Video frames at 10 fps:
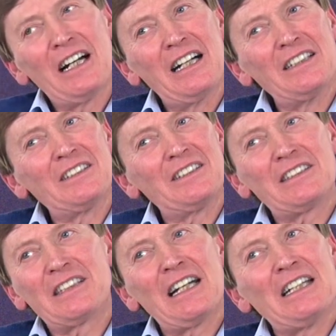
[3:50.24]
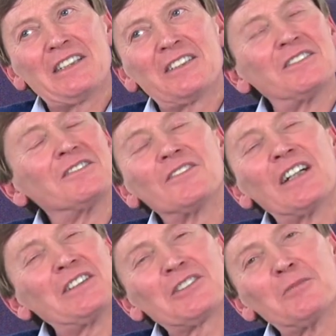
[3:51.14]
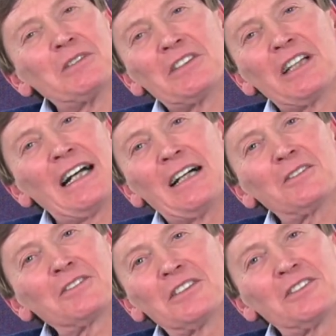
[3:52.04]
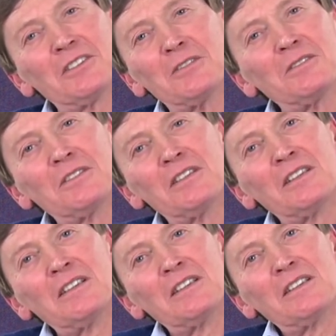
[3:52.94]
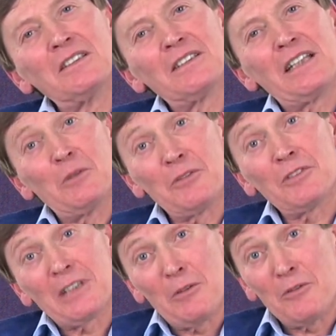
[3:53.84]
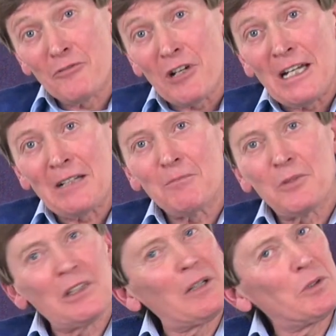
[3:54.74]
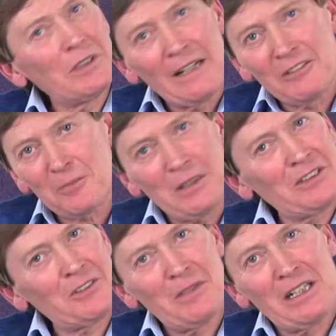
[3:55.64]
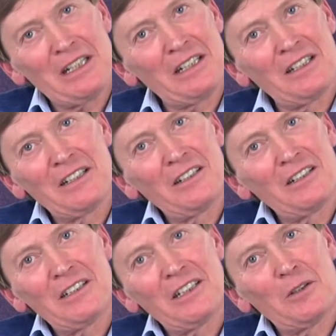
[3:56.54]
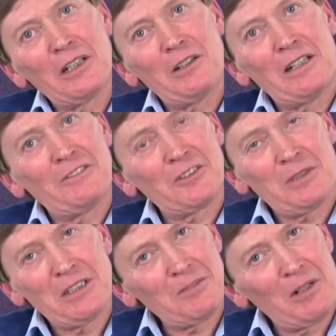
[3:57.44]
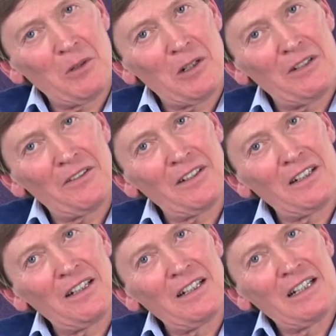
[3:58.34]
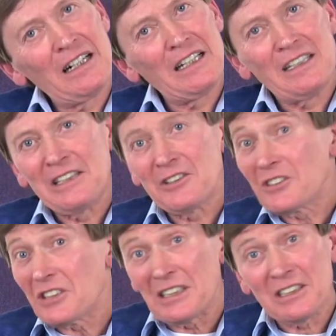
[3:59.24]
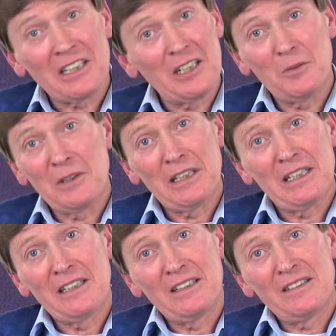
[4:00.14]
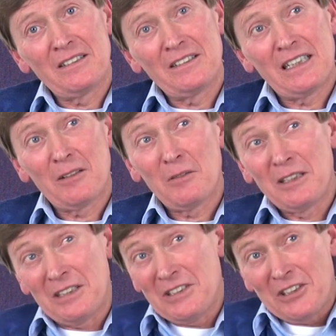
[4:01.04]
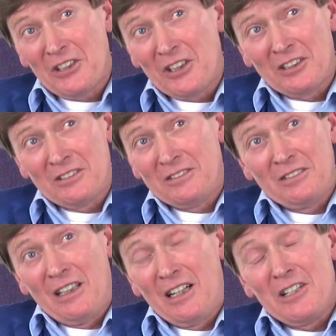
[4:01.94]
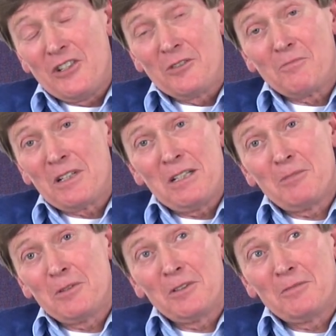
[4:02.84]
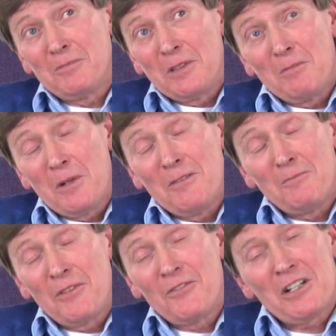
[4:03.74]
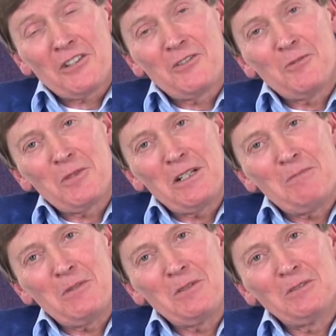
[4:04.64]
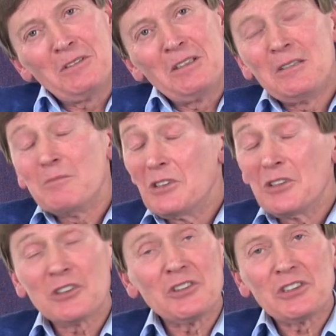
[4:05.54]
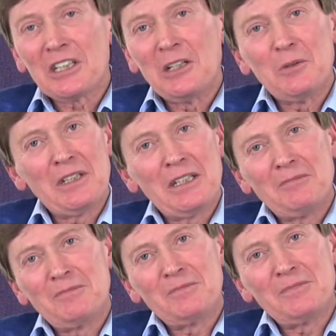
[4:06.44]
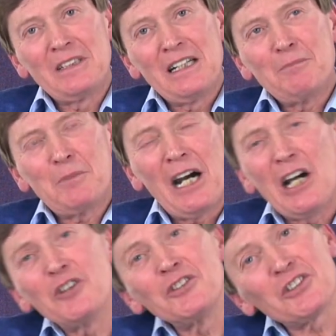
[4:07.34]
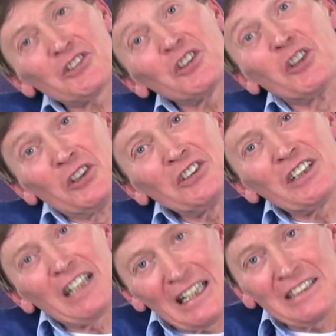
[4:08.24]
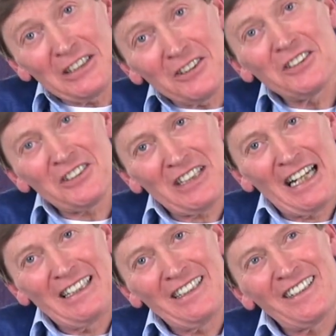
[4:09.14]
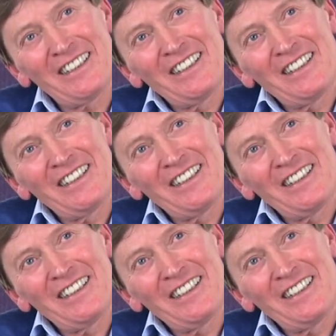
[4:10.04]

And they couldn't face coming to the house at all. They would ring, but they would never speak to me. They would only ever speak to my wife. And they just didn't cope it. Now, these are not like young people, they're both professional people, but just couldn't cope with it. But I understood. I did understand,